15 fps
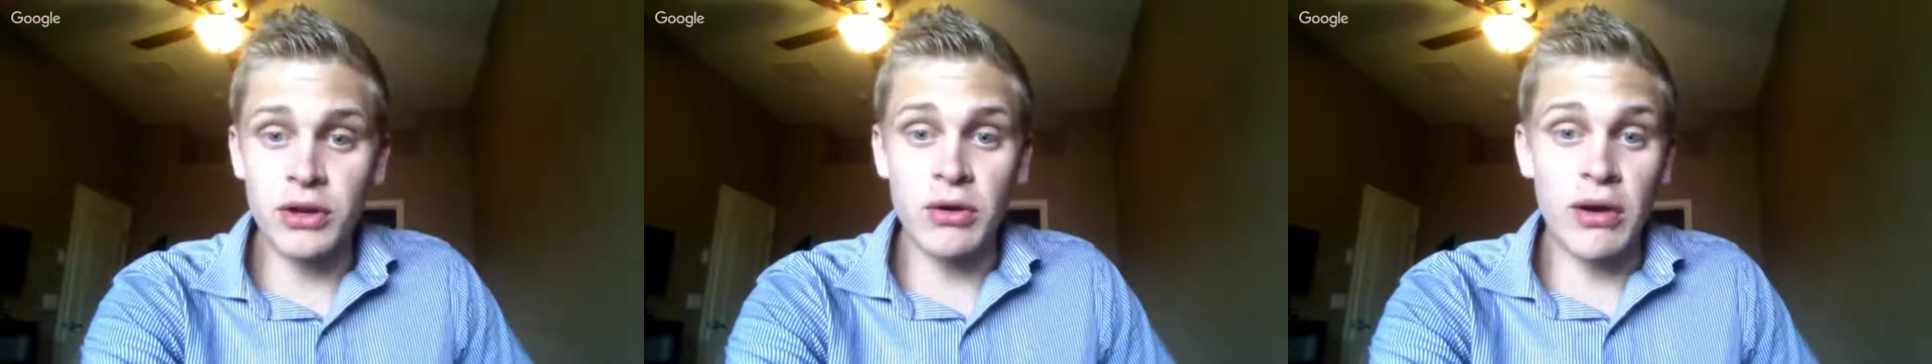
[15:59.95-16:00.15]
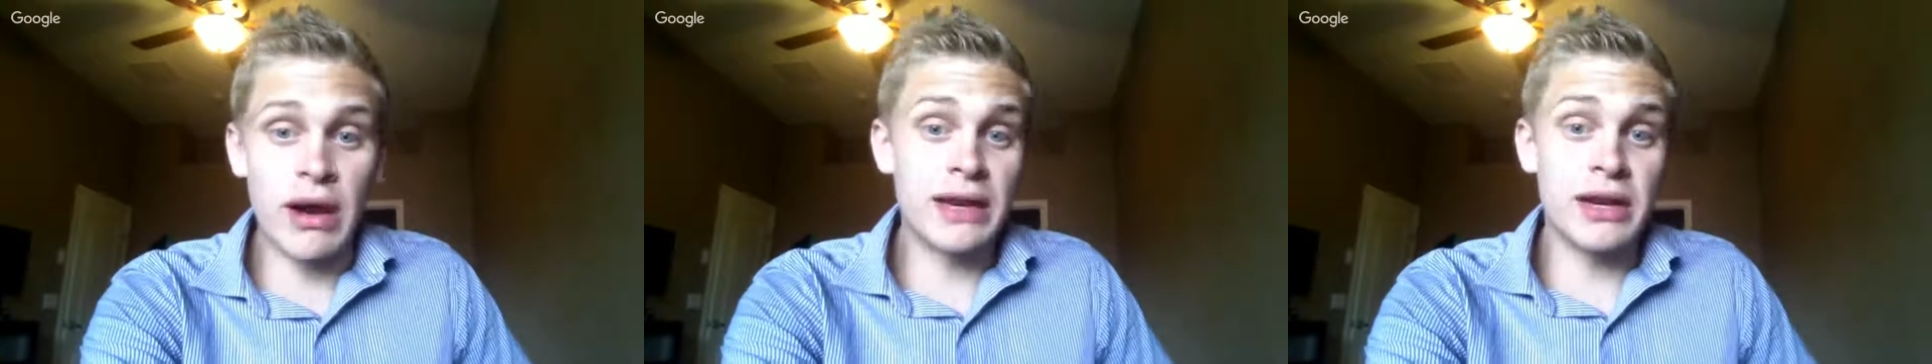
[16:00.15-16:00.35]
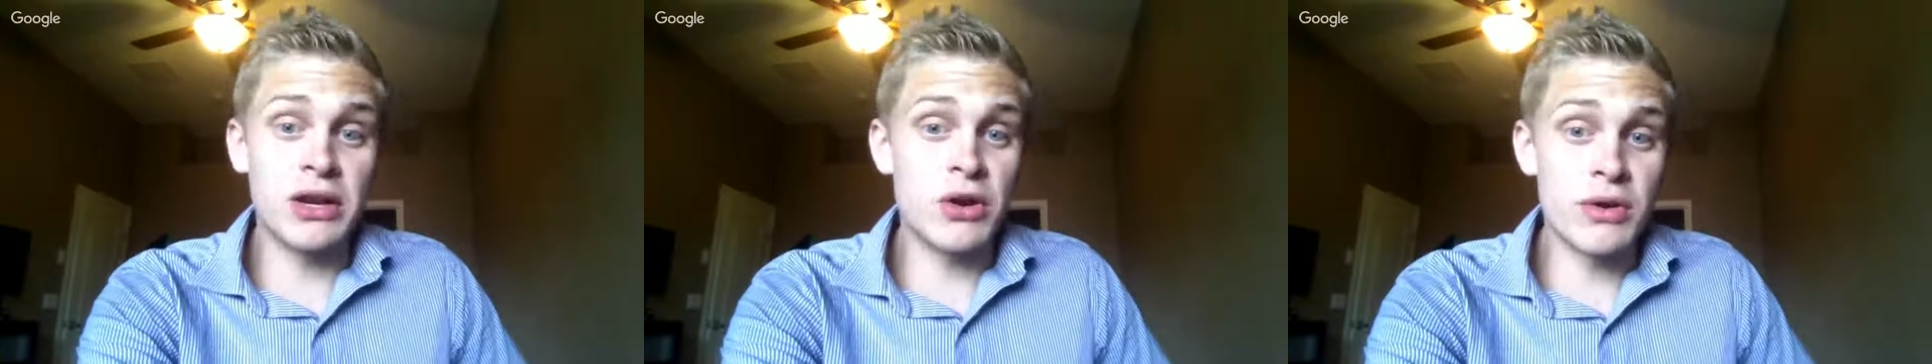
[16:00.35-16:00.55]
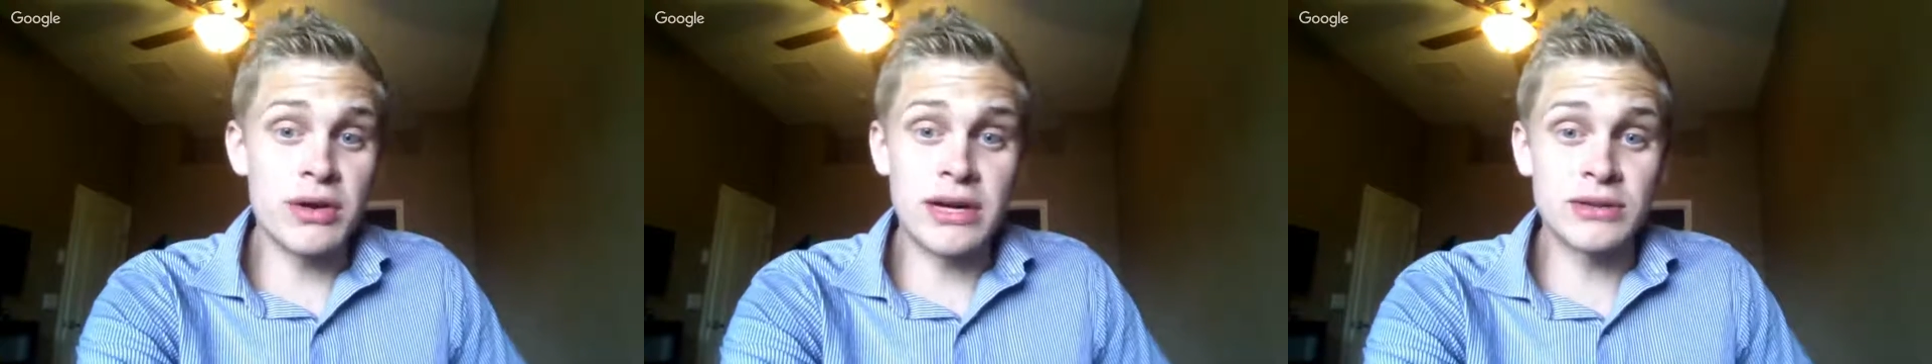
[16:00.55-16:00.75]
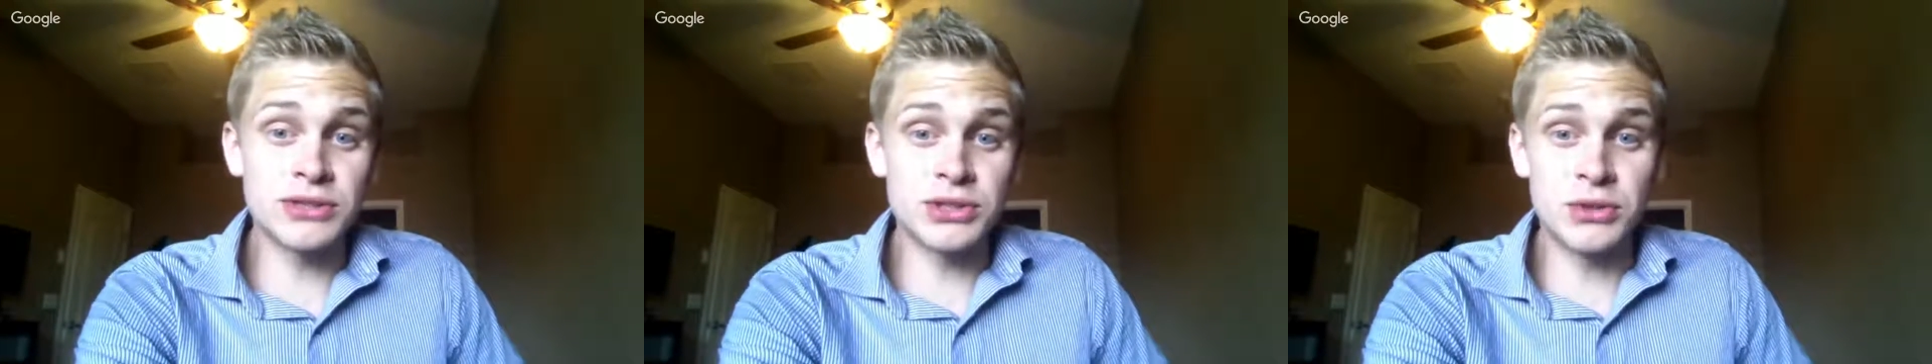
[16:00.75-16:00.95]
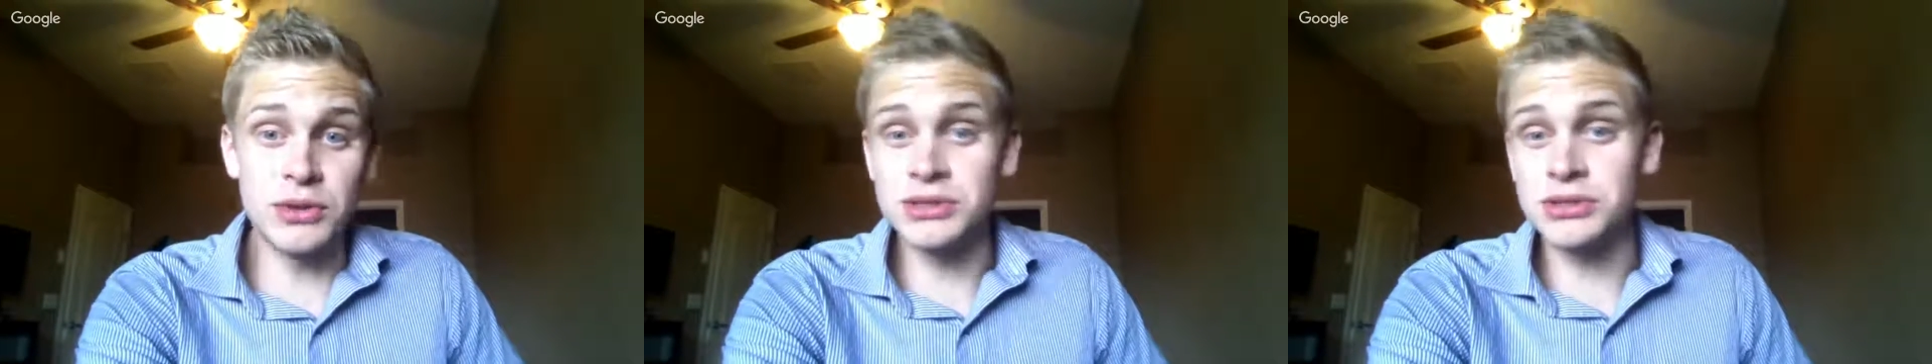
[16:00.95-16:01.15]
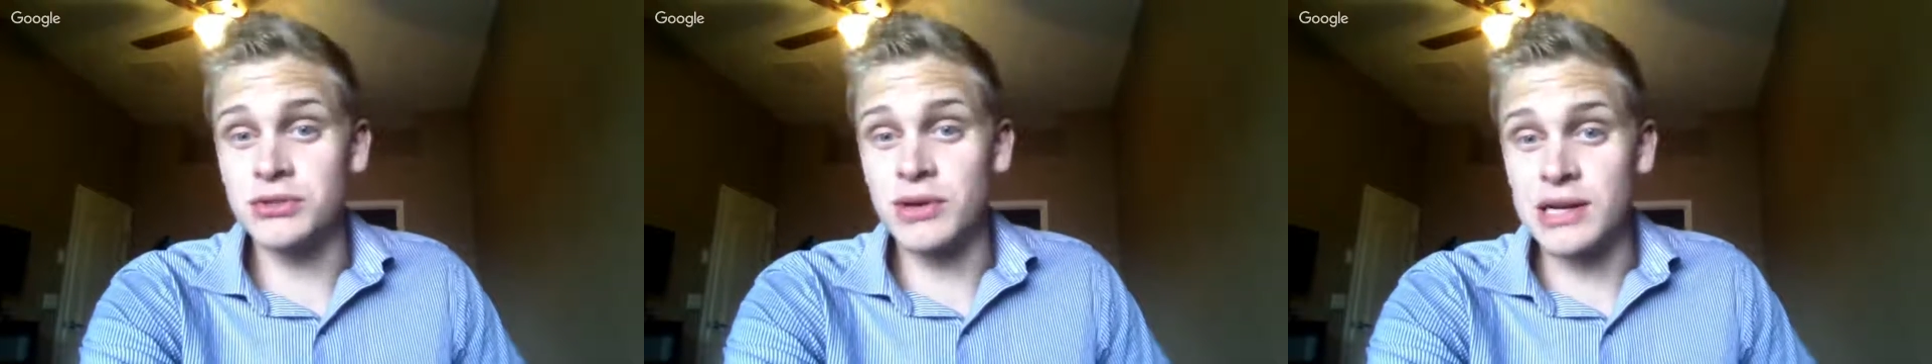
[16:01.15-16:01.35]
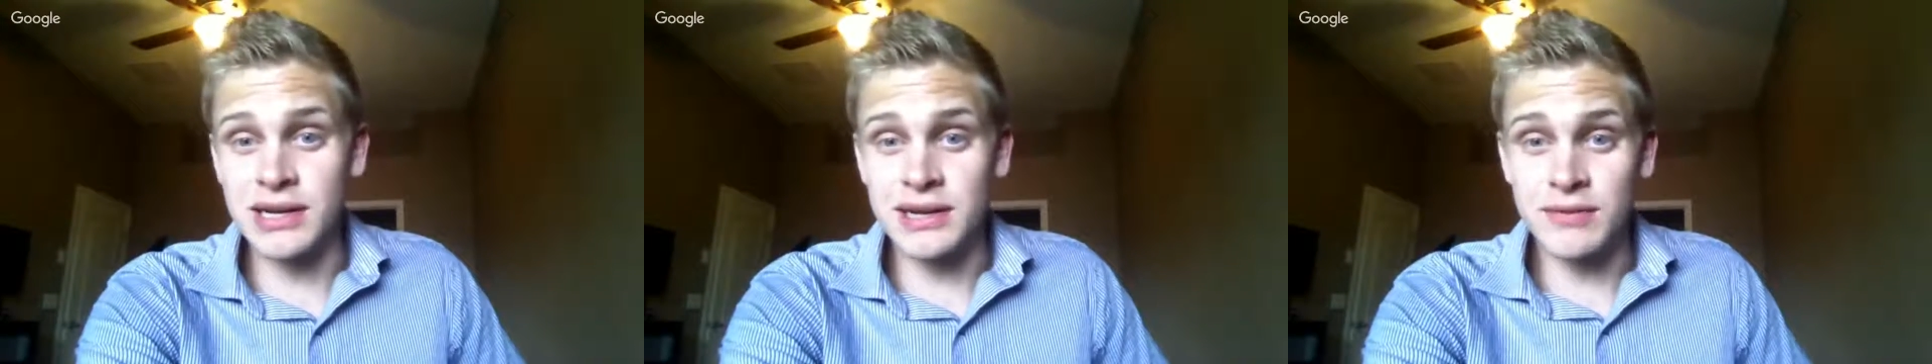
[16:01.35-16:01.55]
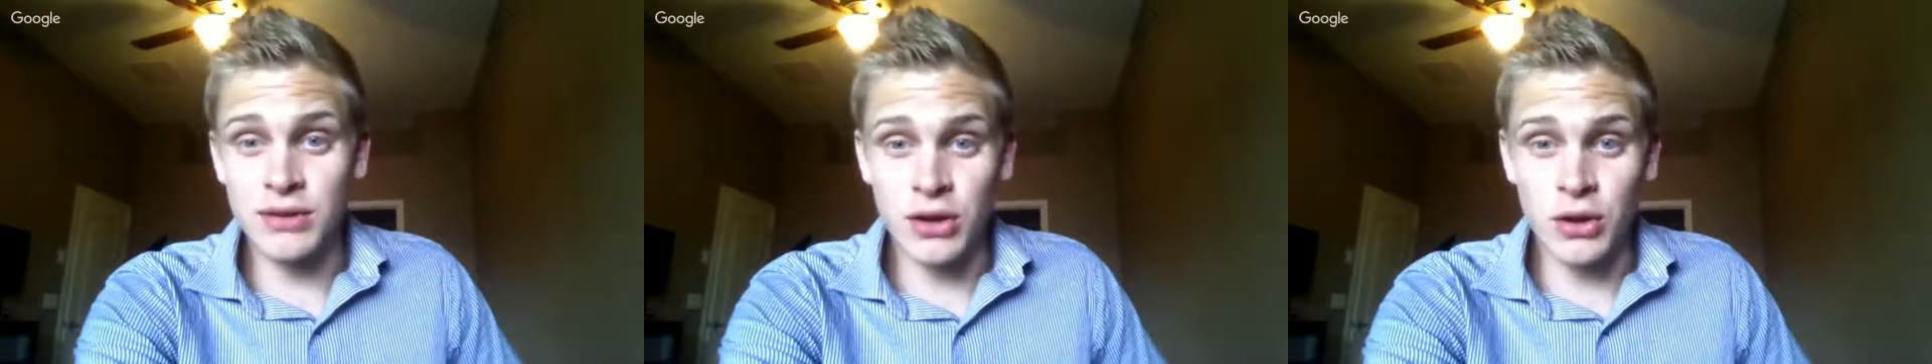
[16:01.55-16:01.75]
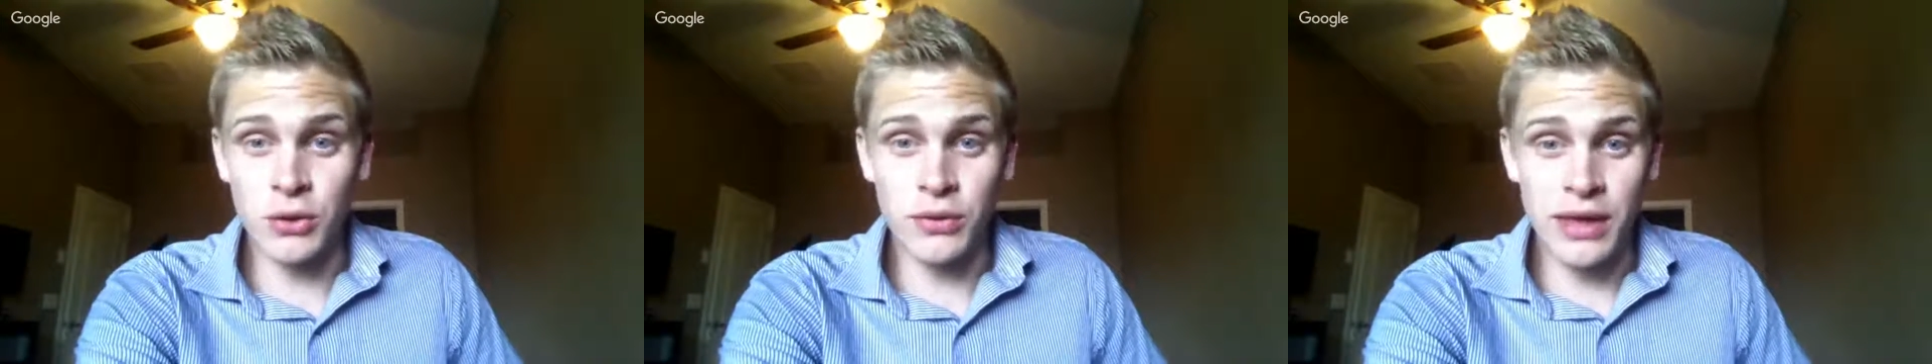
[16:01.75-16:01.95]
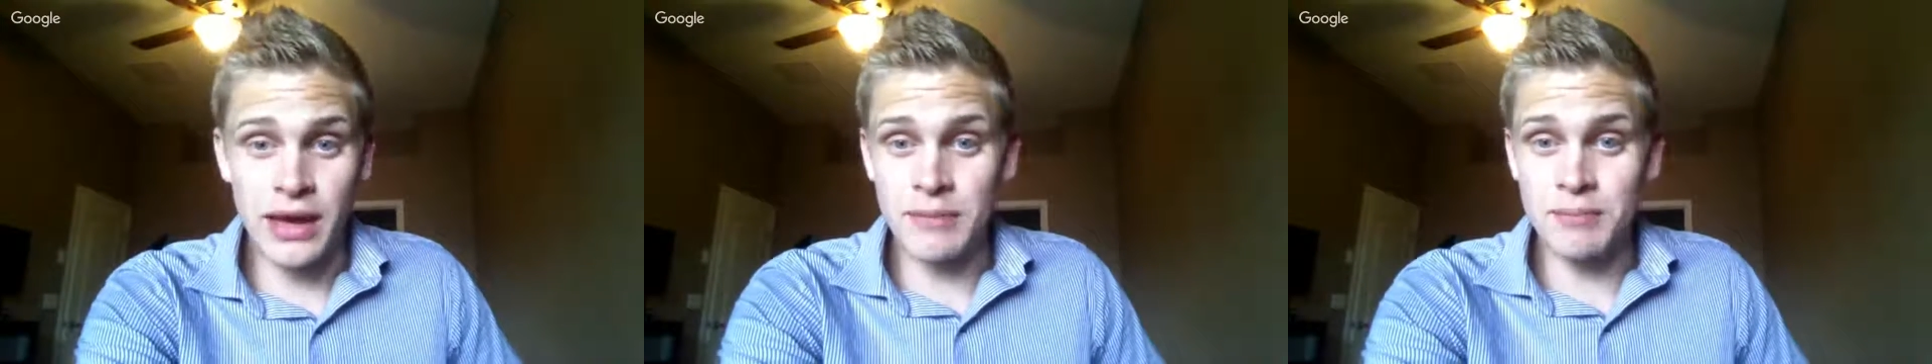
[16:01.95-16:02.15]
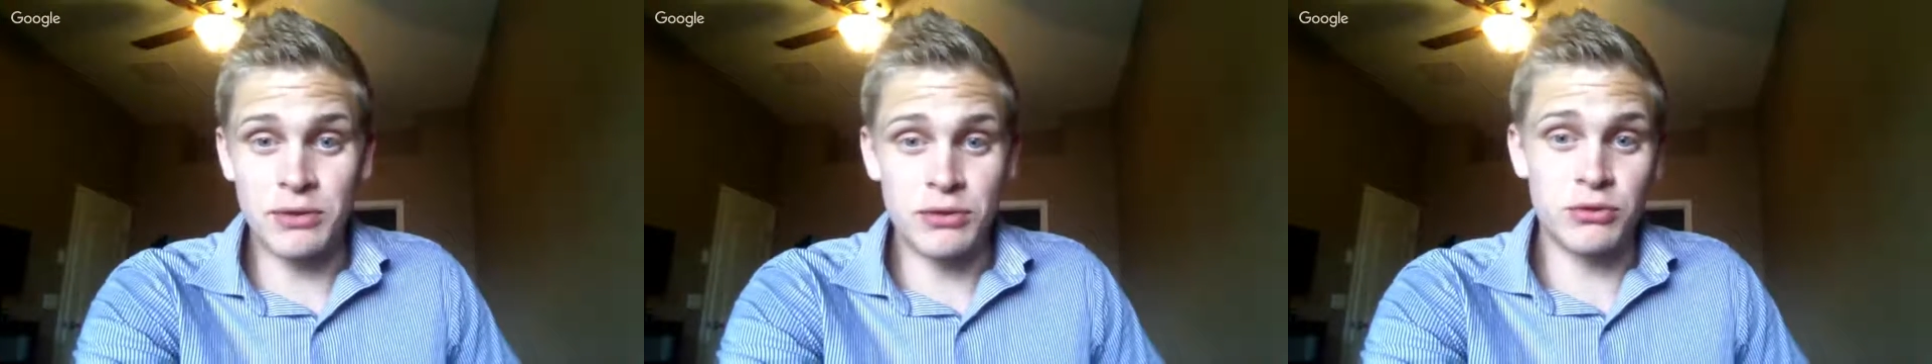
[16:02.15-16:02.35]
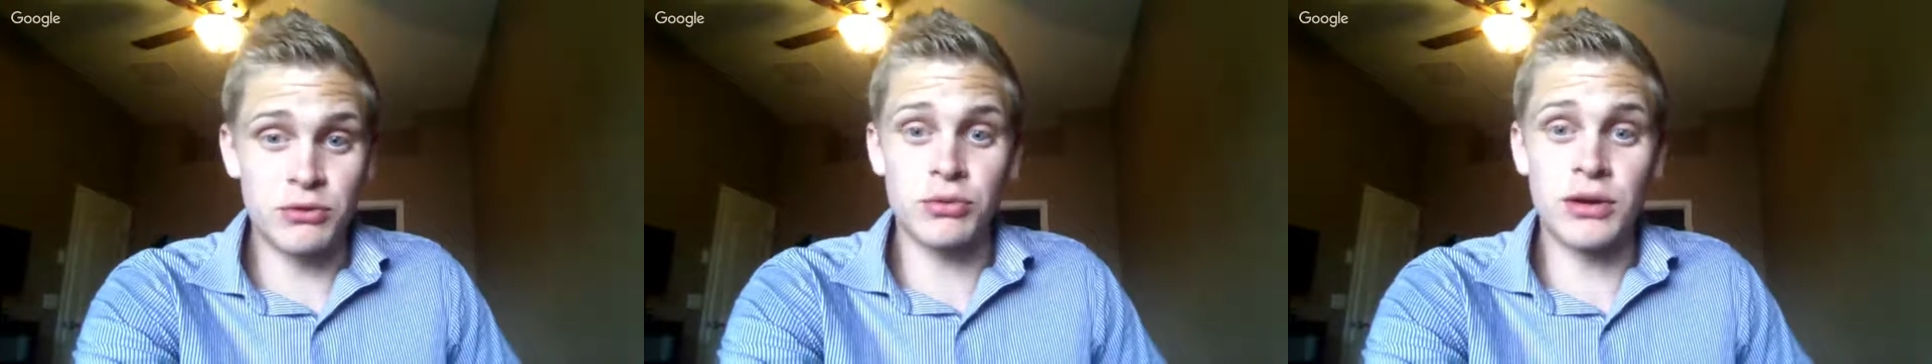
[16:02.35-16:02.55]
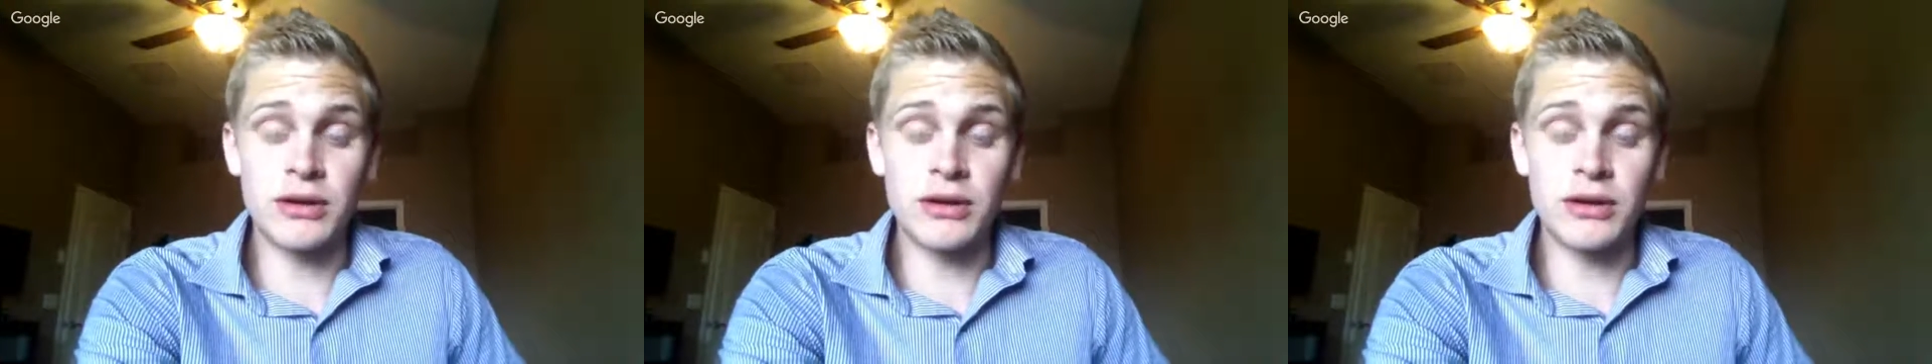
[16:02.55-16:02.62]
I didn't know what I was doing, so I didn't even know that this is what